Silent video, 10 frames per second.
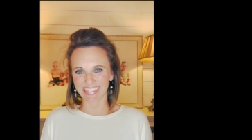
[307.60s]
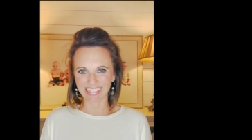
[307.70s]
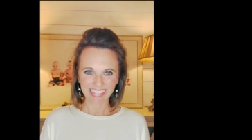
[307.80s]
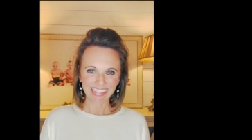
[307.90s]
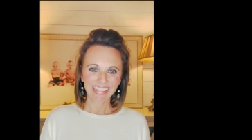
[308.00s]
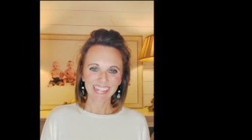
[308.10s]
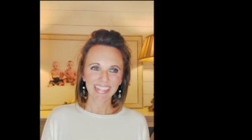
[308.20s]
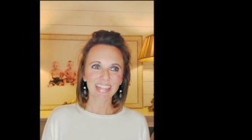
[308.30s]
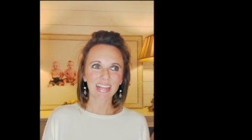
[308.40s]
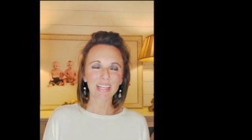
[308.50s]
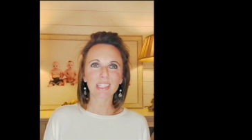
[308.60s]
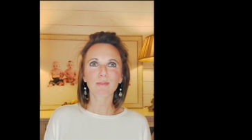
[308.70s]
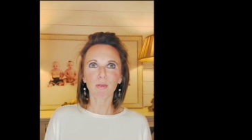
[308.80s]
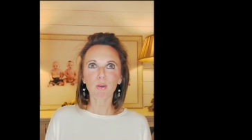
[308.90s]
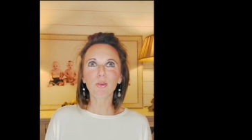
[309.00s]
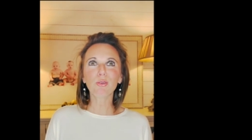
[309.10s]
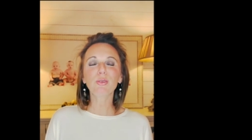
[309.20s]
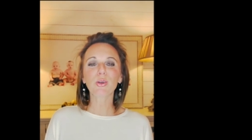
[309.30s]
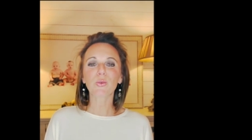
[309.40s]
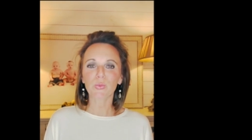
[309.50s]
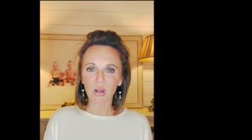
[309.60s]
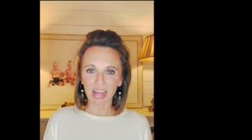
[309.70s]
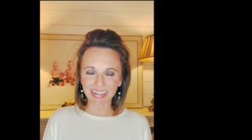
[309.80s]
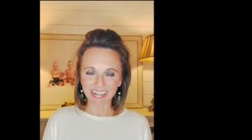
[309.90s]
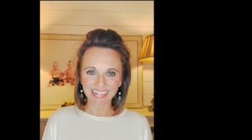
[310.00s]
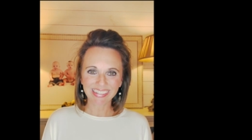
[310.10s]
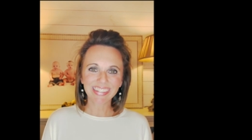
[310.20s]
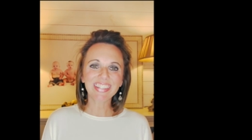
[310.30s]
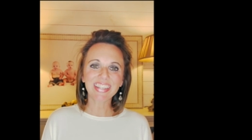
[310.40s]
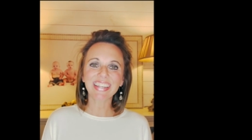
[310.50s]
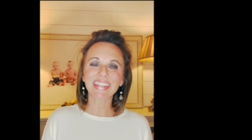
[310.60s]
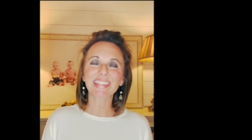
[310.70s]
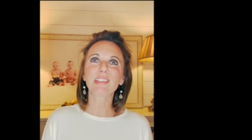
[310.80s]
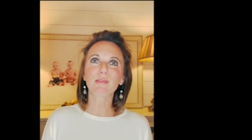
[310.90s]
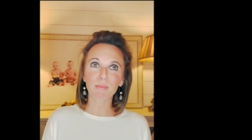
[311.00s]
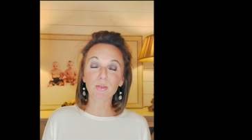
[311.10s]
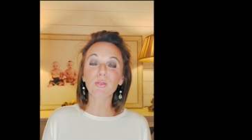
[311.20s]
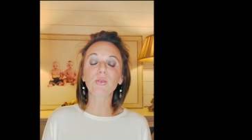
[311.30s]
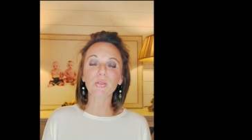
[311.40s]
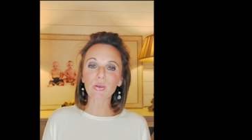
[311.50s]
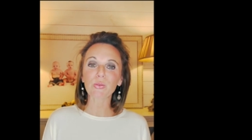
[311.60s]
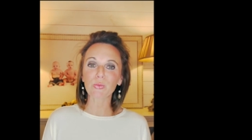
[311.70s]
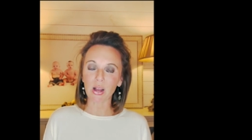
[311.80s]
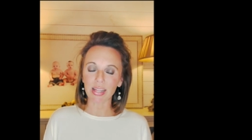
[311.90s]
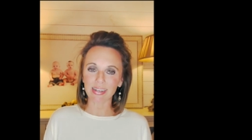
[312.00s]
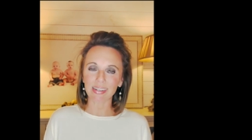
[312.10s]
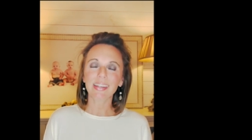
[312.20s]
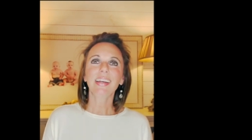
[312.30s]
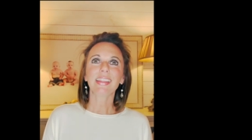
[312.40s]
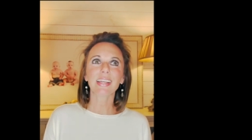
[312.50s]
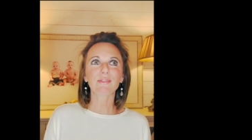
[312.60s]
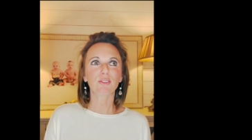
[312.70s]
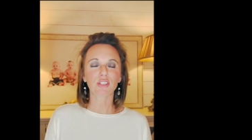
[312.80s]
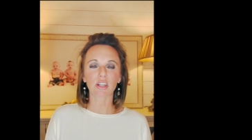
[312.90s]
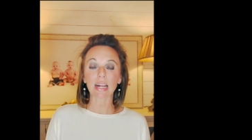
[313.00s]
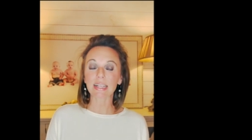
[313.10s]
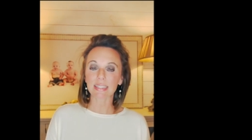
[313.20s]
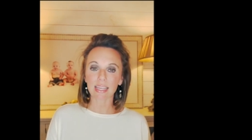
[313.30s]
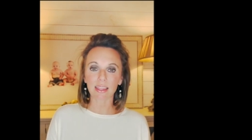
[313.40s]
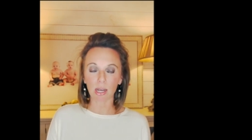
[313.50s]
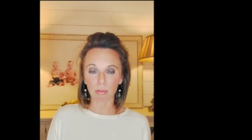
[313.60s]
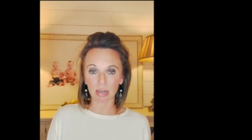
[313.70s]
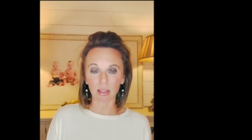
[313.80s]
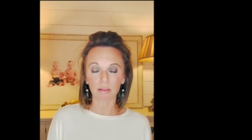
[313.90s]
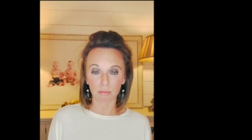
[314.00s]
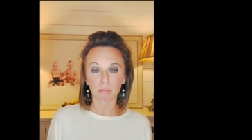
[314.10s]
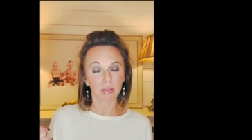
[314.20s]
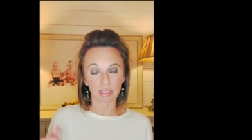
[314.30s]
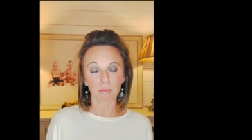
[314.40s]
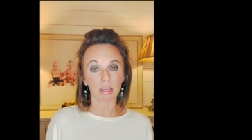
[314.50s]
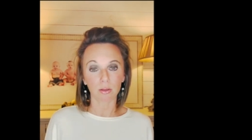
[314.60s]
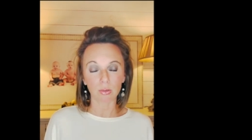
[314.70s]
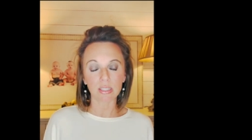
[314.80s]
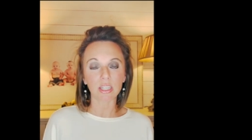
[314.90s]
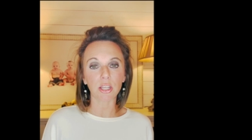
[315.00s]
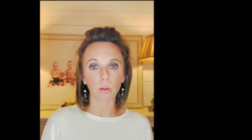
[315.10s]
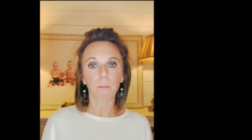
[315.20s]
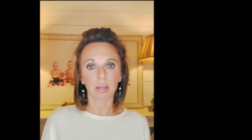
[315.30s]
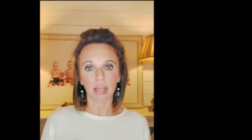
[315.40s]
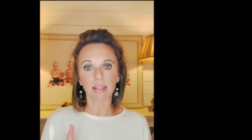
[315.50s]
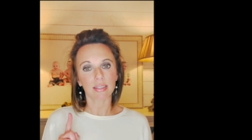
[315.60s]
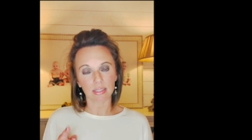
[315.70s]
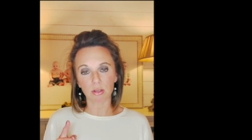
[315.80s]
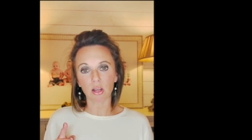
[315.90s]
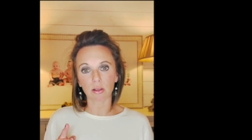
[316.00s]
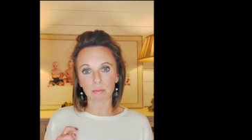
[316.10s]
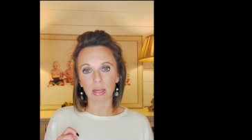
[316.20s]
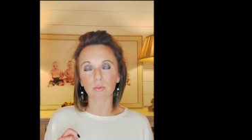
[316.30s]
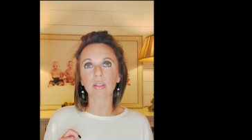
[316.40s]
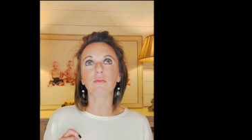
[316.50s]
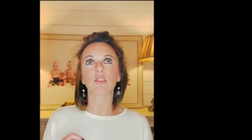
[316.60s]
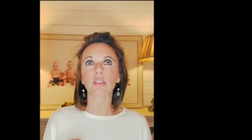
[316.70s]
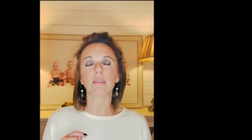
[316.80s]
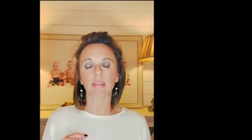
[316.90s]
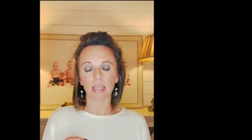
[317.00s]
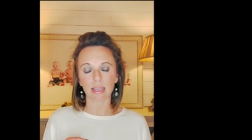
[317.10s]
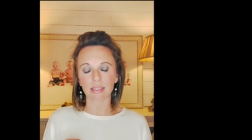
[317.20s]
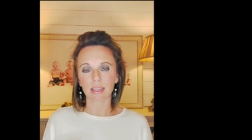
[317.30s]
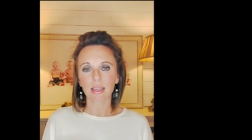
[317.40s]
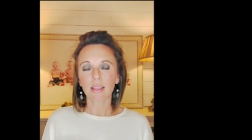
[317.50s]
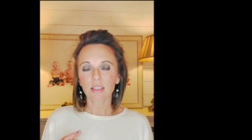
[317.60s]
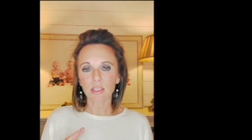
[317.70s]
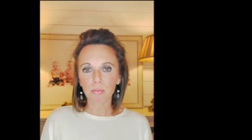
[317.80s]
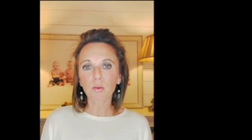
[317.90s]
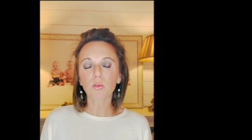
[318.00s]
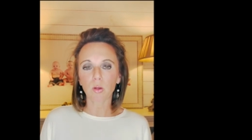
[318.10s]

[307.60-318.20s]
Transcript: spoiled, rotten. spoiled, rotten. She is spoiled rotten. That's for sure. I can say that about some other ones too. But since I'm talking about rivers, yes, spoiled